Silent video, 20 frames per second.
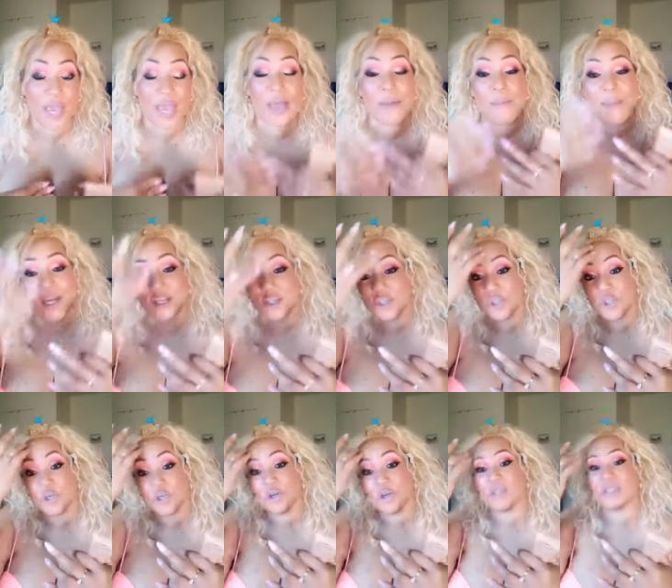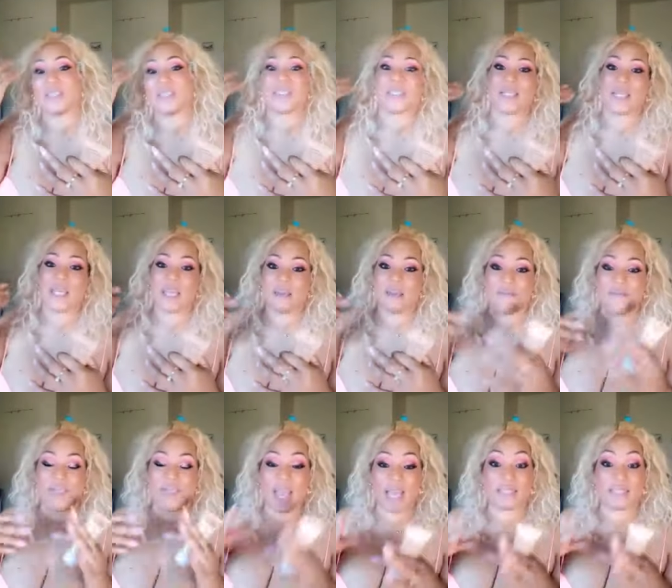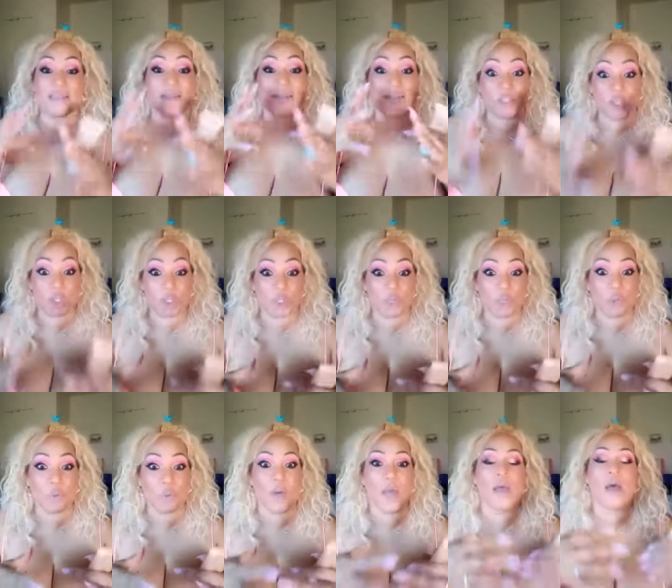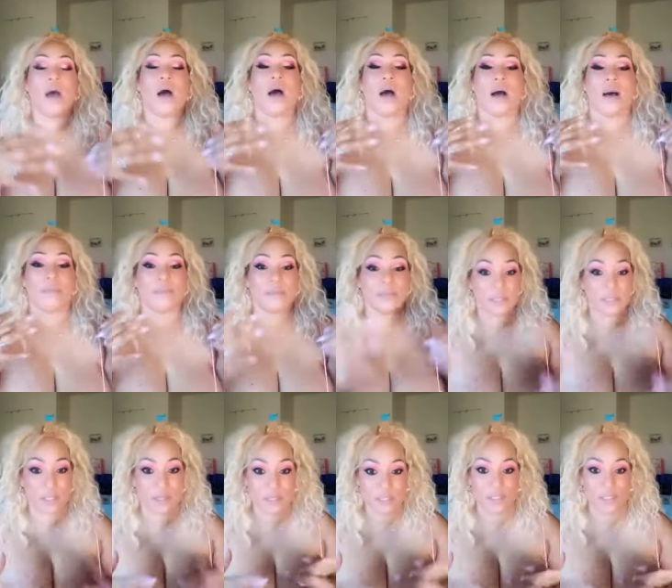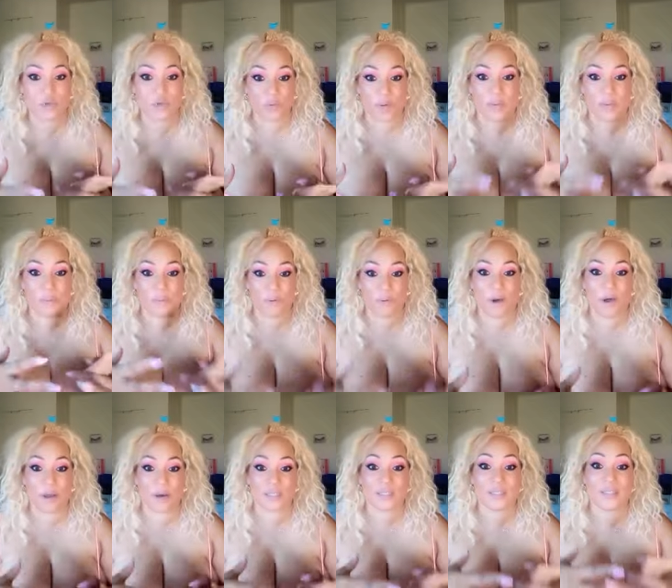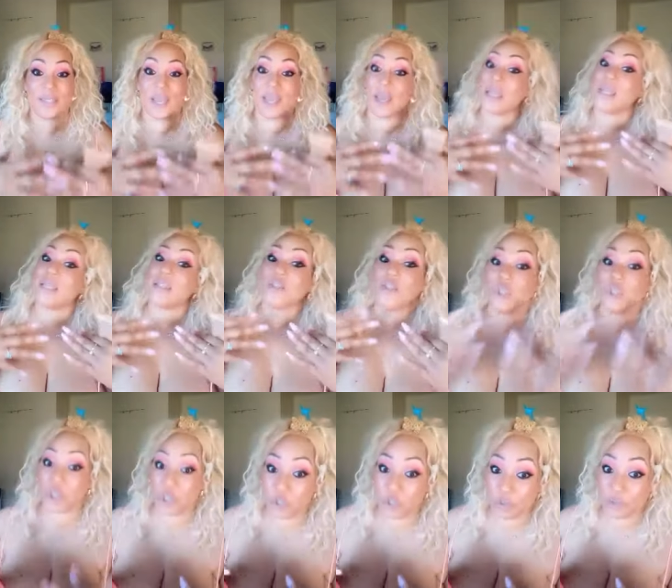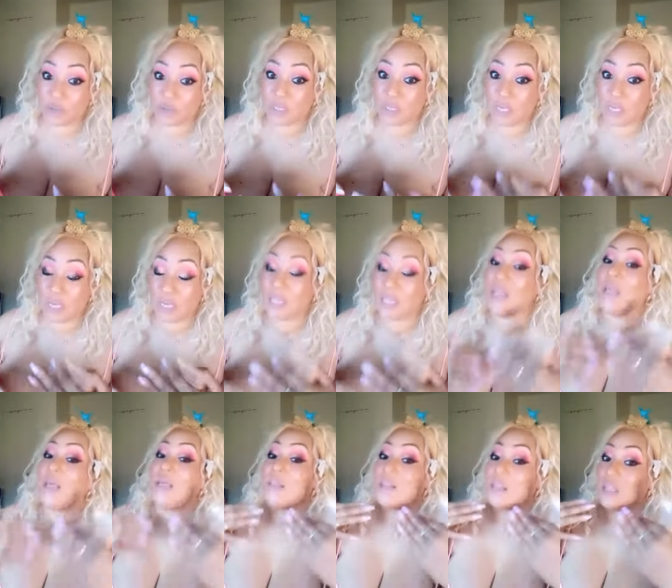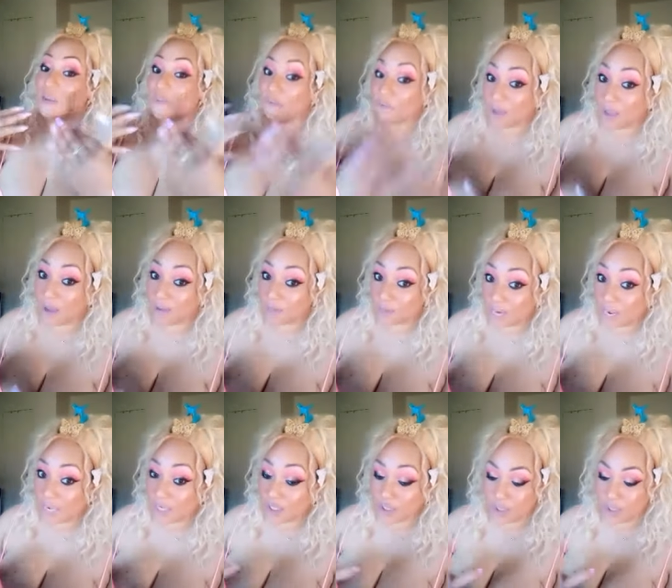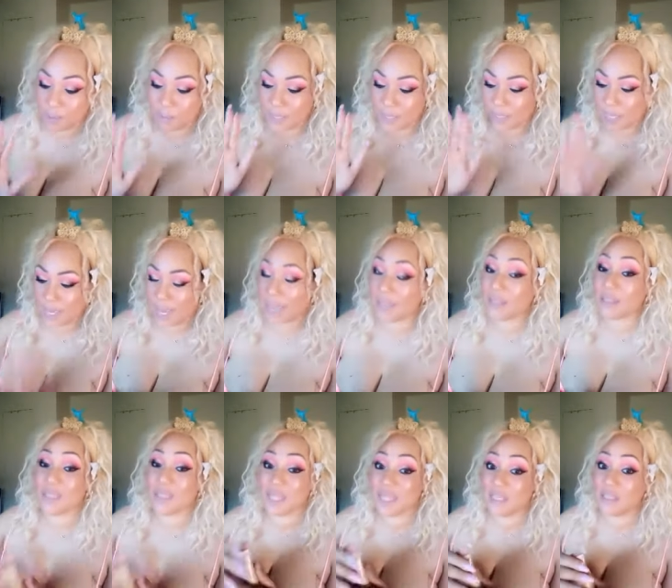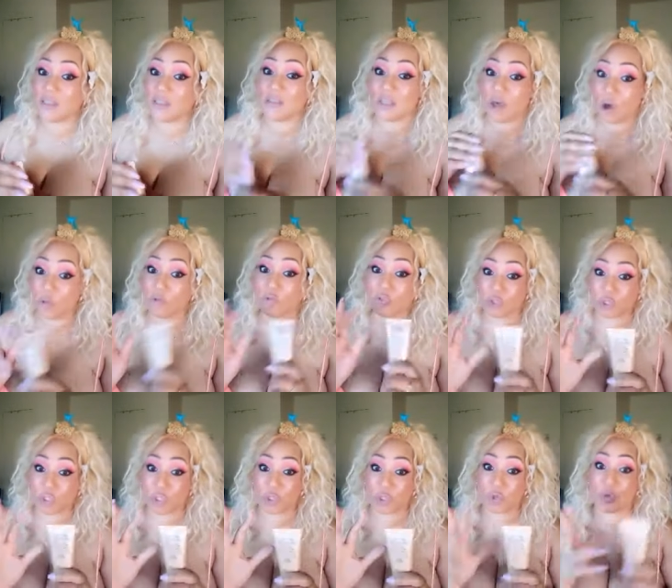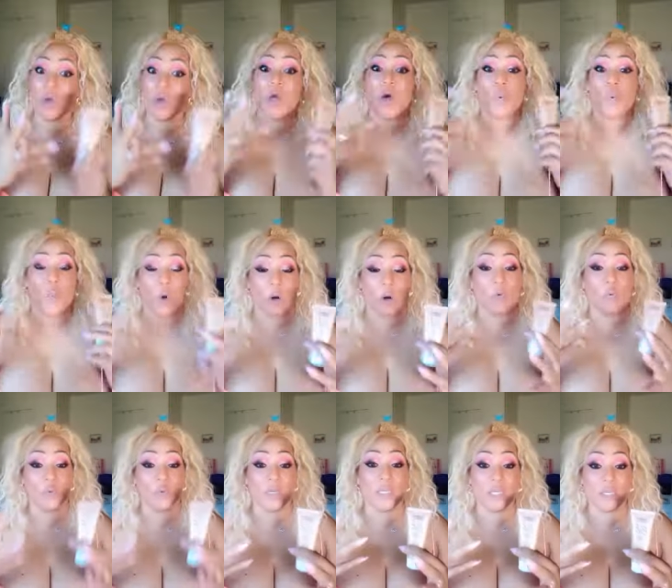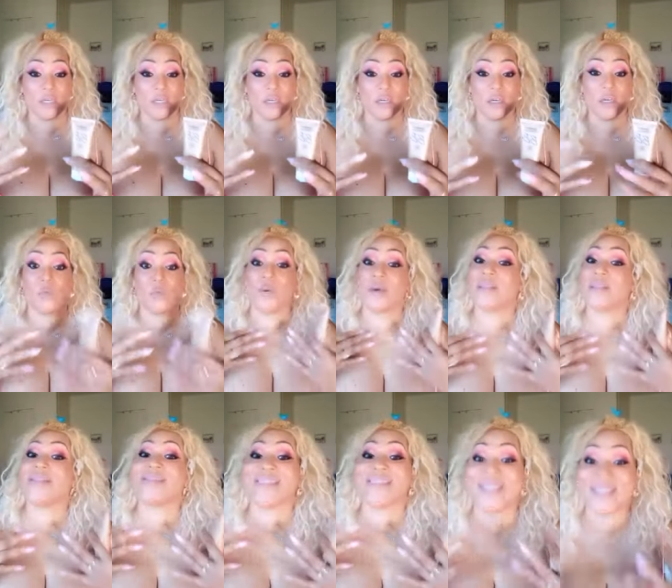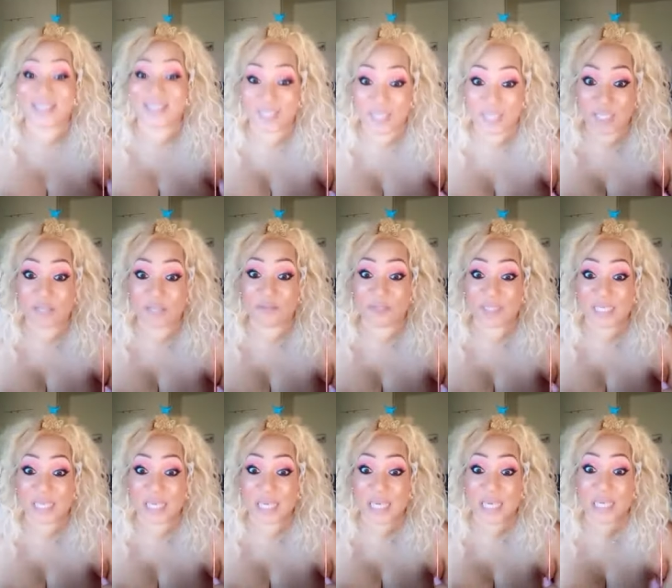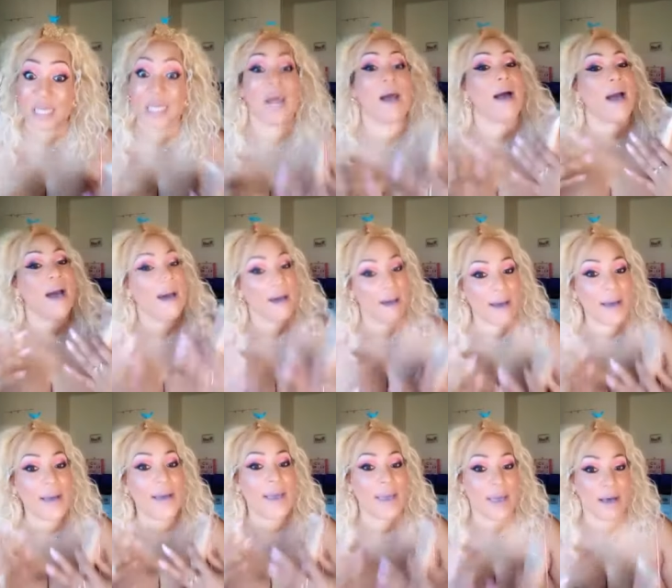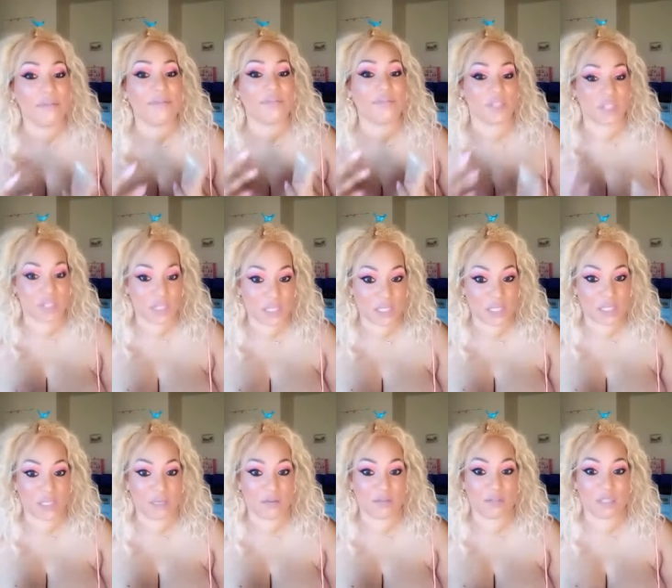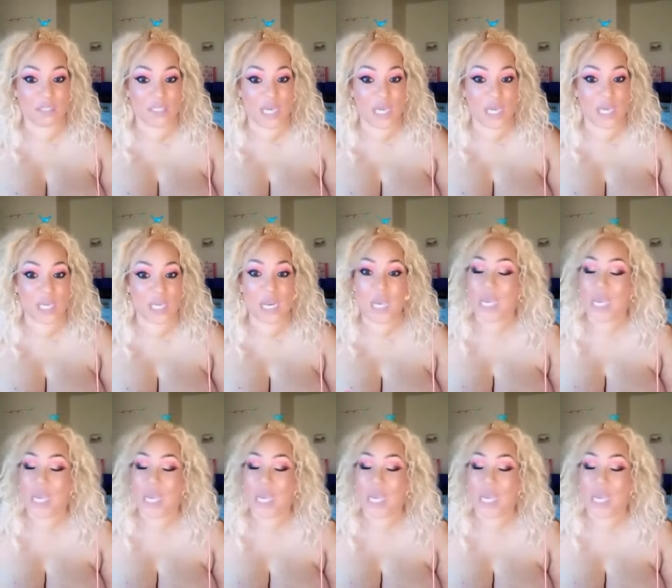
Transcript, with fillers: and make sure and see if that's the two um, sunscreen products that is used in the foundation but yeah the, those two work really good with sensitive skin I have sensitive skin.